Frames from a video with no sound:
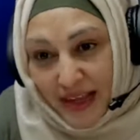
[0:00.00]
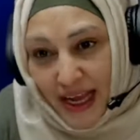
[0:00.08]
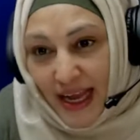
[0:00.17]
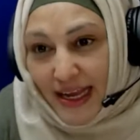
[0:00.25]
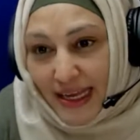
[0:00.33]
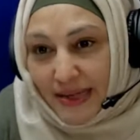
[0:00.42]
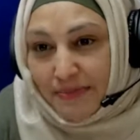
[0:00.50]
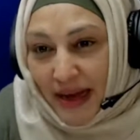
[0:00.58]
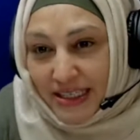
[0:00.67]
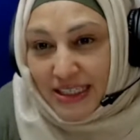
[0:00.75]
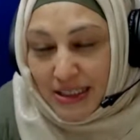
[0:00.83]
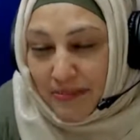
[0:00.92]
It
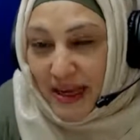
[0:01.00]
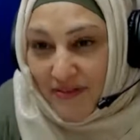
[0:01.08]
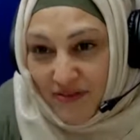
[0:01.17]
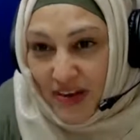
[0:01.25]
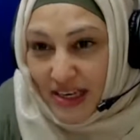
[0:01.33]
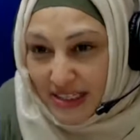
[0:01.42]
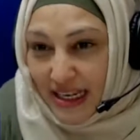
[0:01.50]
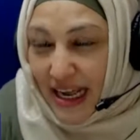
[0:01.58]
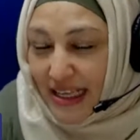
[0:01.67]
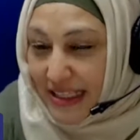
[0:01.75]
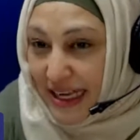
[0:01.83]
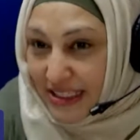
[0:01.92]
might just be at first
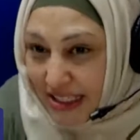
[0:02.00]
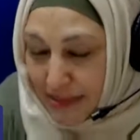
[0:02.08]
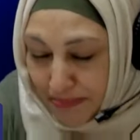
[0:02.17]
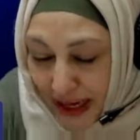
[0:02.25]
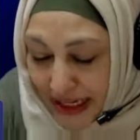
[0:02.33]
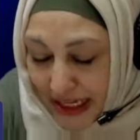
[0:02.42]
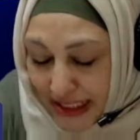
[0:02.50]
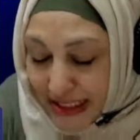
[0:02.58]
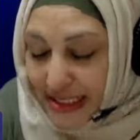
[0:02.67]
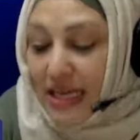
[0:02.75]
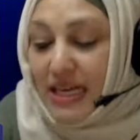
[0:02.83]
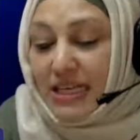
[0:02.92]
glance, I just panic.
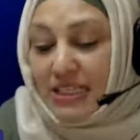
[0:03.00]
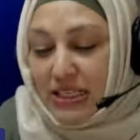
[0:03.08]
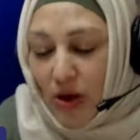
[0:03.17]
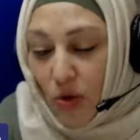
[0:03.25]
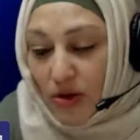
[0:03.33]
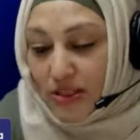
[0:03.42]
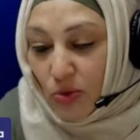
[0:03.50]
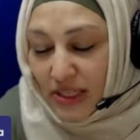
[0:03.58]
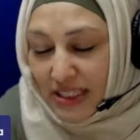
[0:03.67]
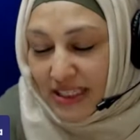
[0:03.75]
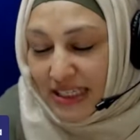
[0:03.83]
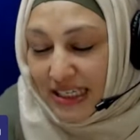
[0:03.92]
So we
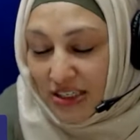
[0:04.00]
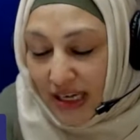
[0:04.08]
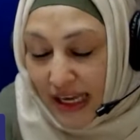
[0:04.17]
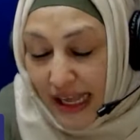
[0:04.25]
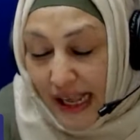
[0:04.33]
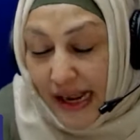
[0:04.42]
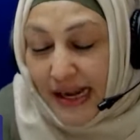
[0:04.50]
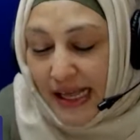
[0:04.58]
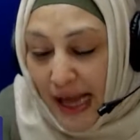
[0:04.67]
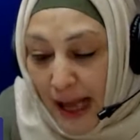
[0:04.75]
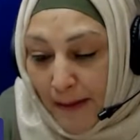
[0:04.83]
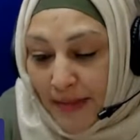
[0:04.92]
just need to regain
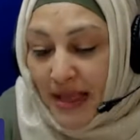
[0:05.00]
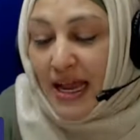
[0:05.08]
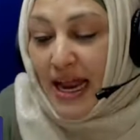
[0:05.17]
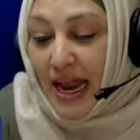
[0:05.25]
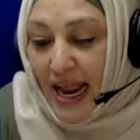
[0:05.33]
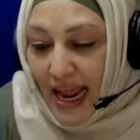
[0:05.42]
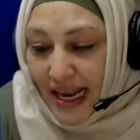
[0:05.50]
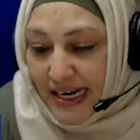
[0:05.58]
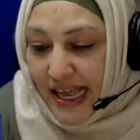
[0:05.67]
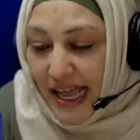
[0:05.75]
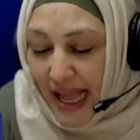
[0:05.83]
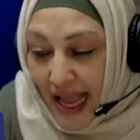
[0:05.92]
calm.
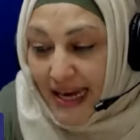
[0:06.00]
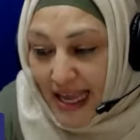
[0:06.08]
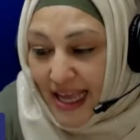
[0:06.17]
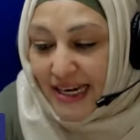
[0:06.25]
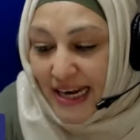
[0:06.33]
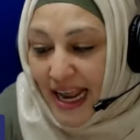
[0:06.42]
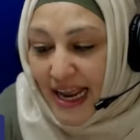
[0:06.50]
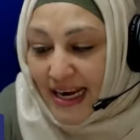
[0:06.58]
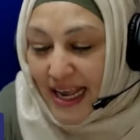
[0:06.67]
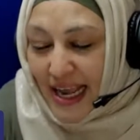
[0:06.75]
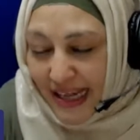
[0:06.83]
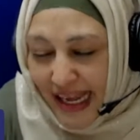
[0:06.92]
And
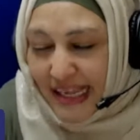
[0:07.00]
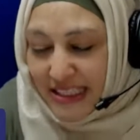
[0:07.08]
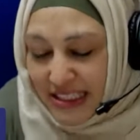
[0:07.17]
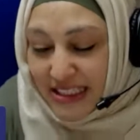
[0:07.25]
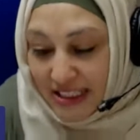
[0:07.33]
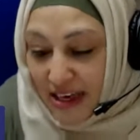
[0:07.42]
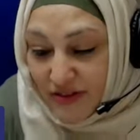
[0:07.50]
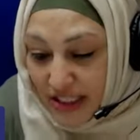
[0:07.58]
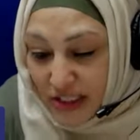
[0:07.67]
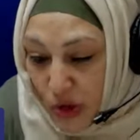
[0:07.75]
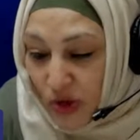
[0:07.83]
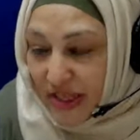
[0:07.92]
anxious nerves
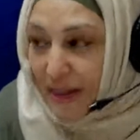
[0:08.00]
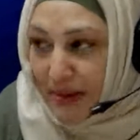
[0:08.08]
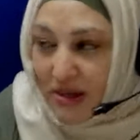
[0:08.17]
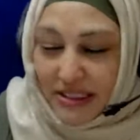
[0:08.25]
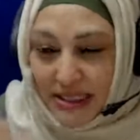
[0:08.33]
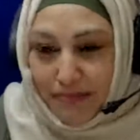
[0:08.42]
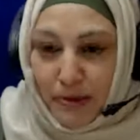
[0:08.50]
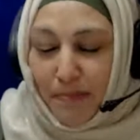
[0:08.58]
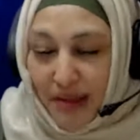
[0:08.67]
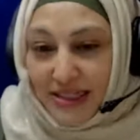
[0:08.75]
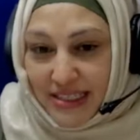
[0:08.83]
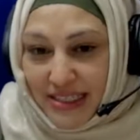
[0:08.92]
is good, because it
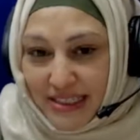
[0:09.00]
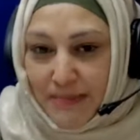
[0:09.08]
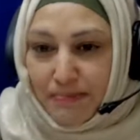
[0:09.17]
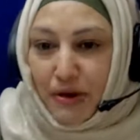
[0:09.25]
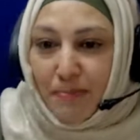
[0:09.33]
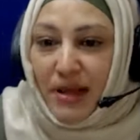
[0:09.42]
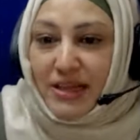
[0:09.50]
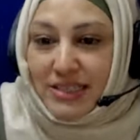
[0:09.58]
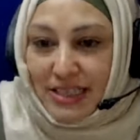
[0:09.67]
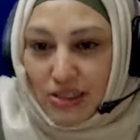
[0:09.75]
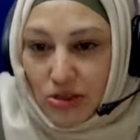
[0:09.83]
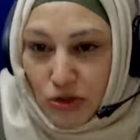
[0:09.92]
propels us. It propels
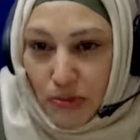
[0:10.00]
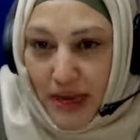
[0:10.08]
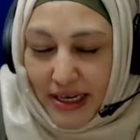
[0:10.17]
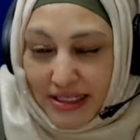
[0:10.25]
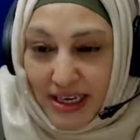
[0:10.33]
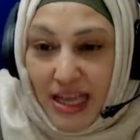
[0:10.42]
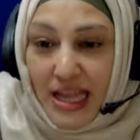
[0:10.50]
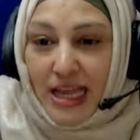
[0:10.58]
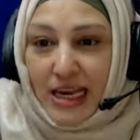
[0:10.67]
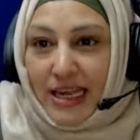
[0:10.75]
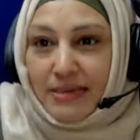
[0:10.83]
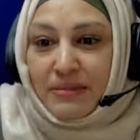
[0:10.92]
us to do better.
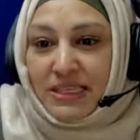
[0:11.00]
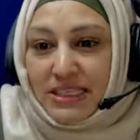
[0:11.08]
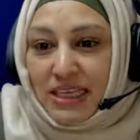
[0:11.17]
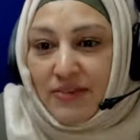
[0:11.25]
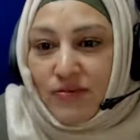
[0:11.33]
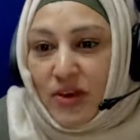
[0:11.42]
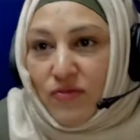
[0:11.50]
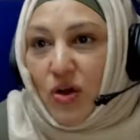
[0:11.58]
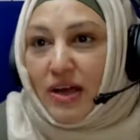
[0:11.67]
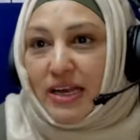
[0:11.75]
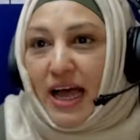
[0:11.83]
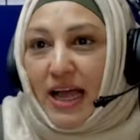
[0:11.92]
Let me see if we've
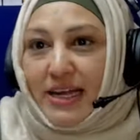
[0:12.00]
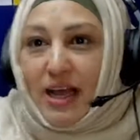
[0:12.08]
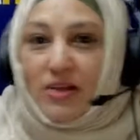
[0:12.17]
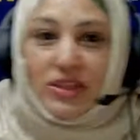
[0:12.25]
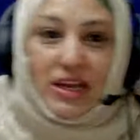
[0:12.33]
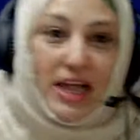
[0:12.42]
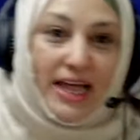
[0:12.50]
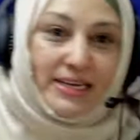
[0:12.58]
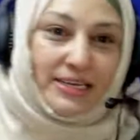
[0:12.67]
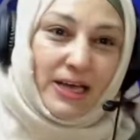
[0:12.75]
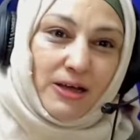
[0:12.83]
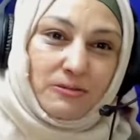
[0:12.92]
got Alia on the
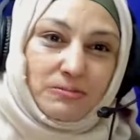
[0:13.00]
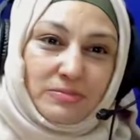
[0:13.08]
line now.